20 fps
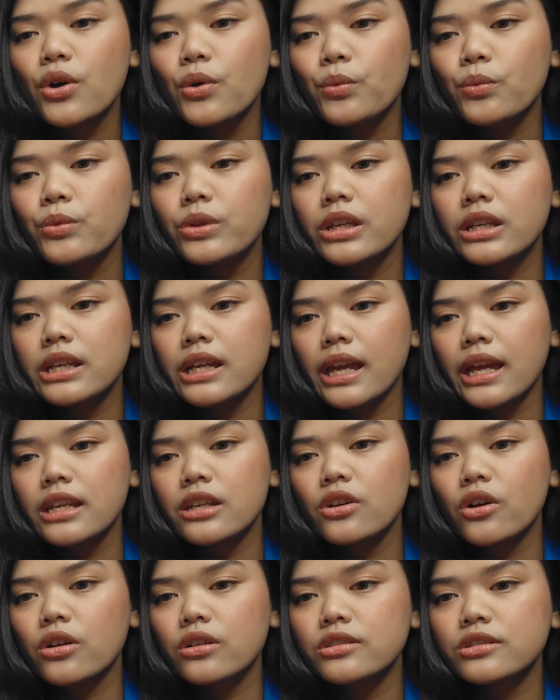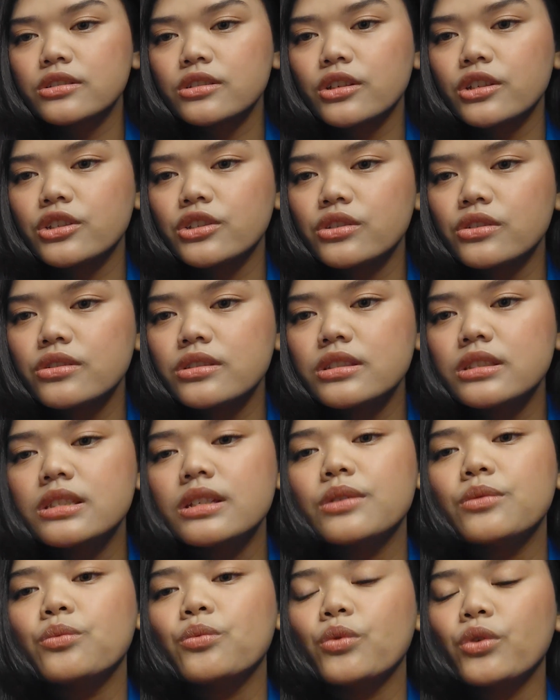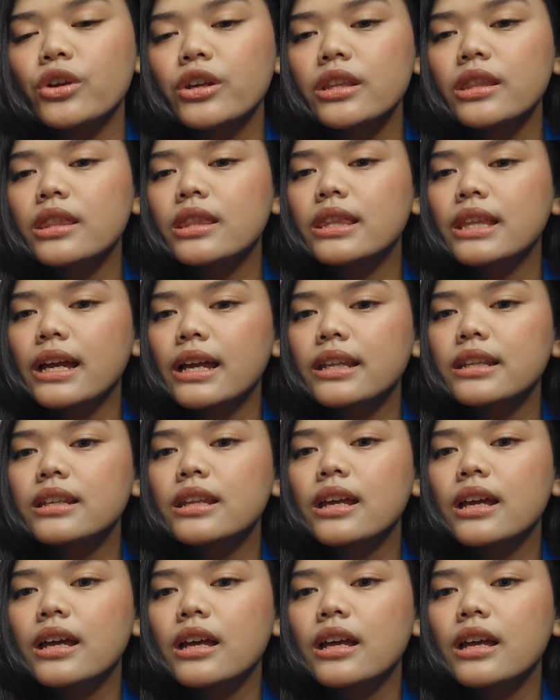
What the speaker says: We can also use the word that